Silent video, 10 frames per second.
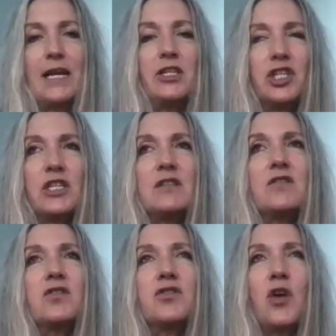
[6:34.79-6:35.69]
and she's
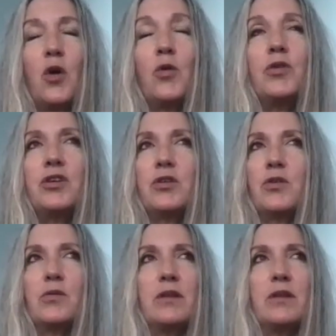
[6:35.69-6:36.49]
so cute,